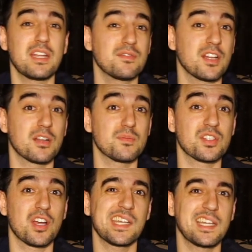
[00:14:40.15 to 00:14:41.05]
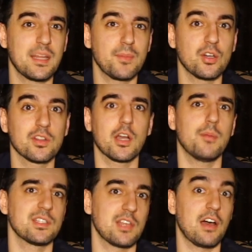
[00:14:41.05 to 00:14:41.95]
If not, I'm sorry. And let me know in the
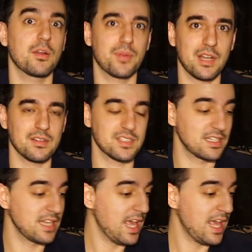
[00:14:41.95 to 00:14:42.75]
comments how to pronounce it.